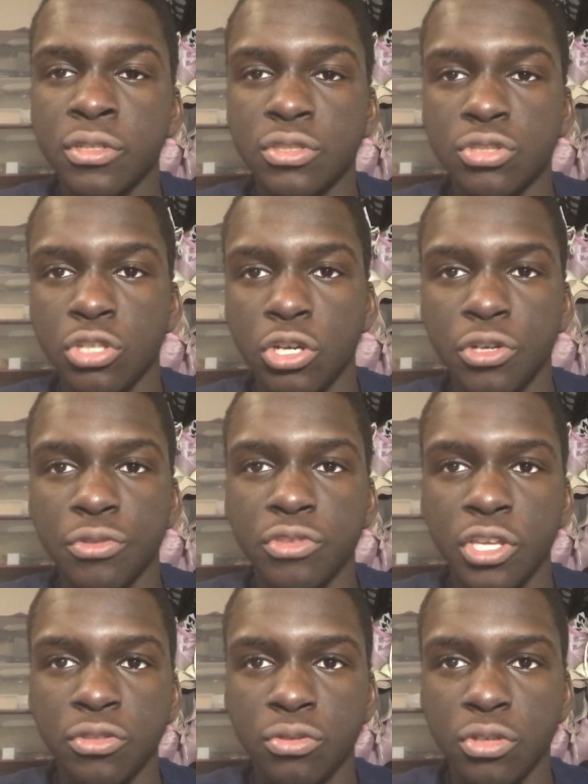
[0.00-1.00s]
so
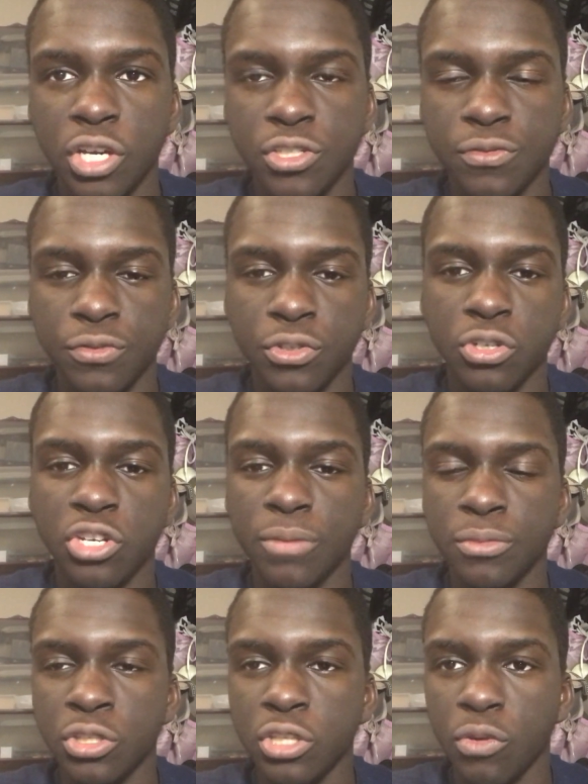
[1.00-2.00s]
thank you guys for
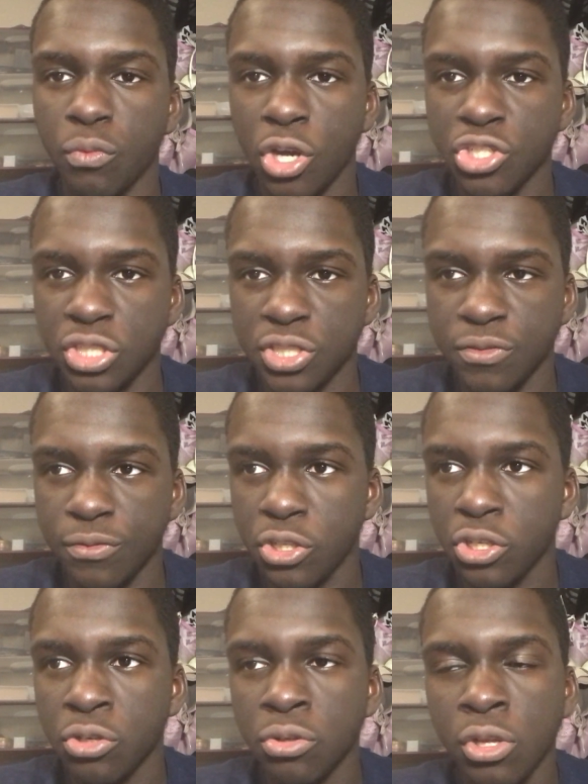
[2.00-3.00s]
coming and watching this
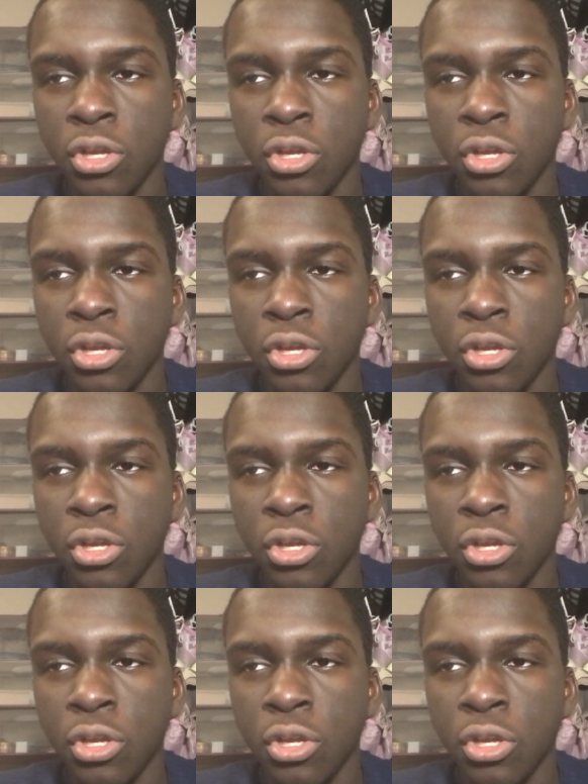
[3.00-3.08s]
video